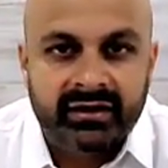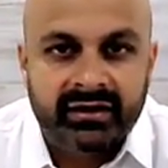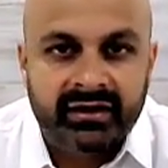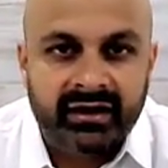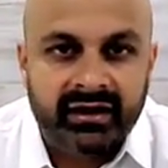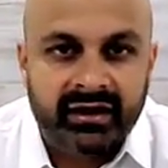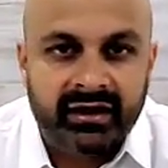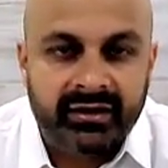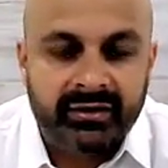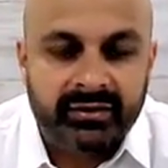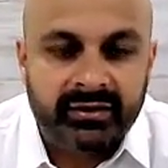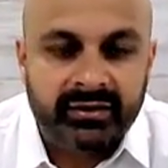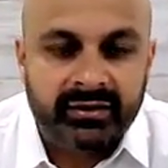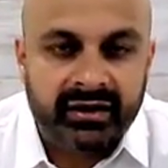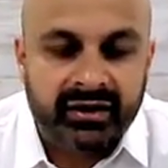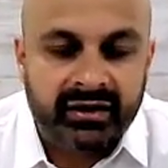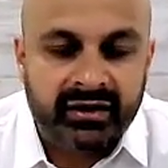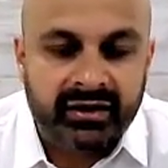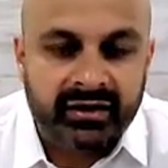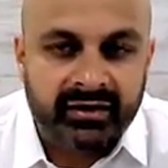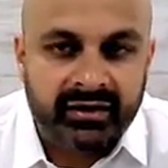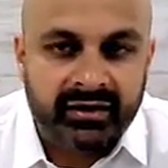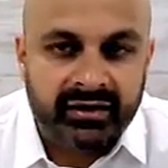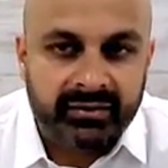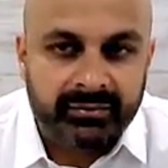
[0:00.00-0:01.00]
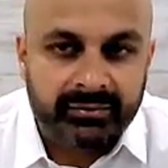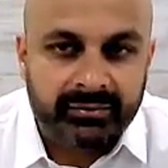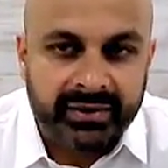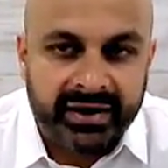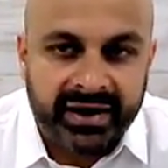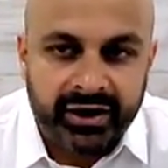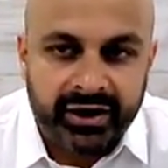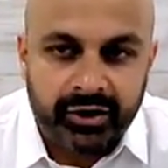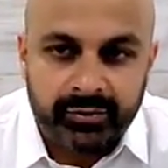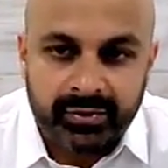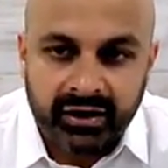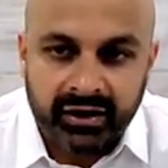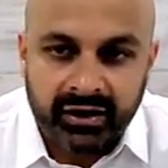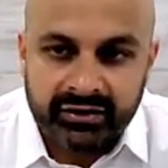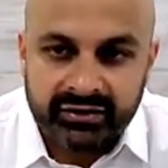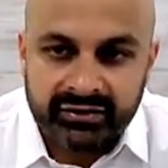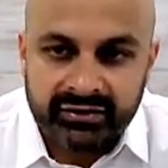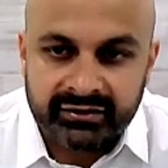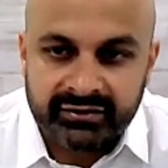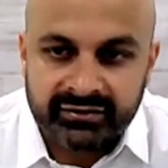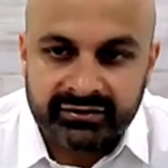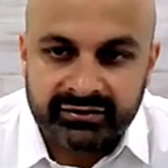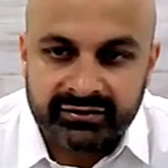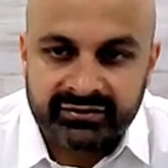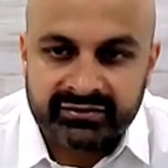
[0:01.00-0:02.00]
uh, uh, uh,
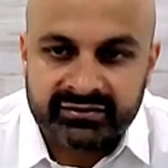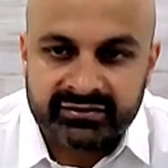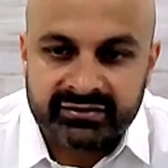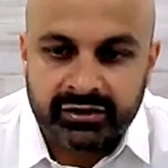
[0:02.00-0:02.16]
biomarkers,